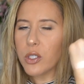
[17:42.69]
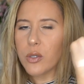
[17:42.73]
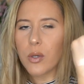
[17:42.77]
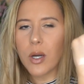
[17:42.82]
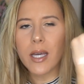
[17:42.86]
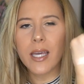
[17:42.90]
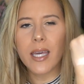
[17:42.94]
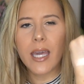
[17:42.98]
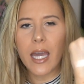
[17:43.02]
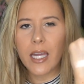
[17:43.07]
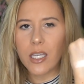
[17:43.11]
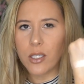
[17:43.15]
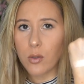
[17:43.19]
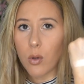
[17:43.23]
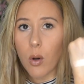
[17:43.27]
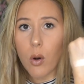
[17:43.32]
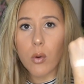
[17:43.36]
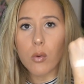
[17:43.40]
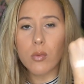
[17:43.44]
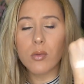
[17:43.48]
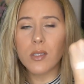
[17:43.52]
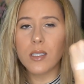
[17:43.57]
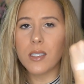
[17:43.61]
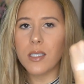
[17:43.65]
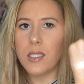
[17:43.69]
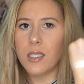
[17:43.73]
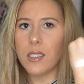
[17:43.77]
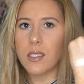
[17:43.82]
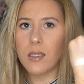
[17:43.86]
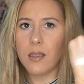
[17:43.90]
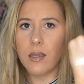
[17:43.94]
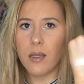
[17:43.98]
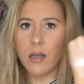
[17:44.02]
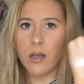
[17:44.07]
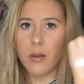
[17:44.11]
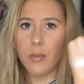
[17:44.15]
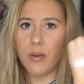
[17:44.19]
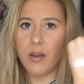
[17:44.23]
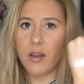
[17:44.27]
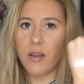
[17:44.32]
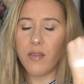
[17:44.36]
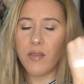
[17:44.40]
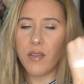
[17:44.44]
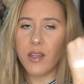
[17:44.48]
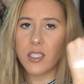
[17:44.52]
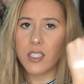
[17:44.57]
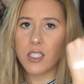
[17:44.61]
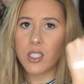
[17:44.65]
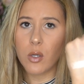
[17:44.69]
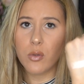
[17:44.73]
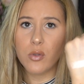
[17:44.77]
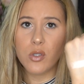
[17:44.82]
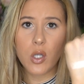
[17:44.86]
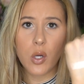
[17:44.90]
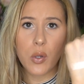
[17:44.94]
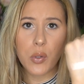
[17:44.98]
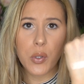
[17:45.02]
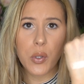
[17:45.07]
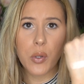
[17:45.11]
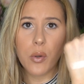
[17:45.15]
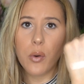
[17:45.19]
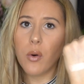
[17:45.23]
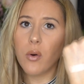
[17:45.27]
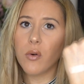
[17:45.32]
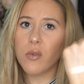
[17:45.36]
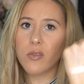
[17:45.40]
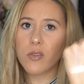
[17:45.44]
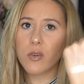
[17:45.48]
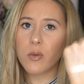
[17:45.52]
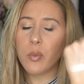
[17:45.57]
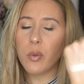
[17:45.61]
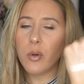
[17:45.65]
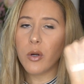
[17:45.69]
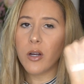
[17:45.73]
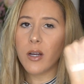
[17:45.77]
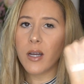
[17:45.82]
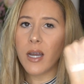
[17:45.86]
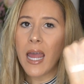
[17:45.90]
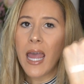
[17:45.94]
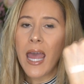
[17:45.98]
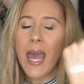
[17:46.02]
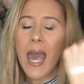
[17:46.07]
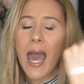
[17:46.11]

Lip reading: You, again, you only need a little bit of this, so don't go overboard,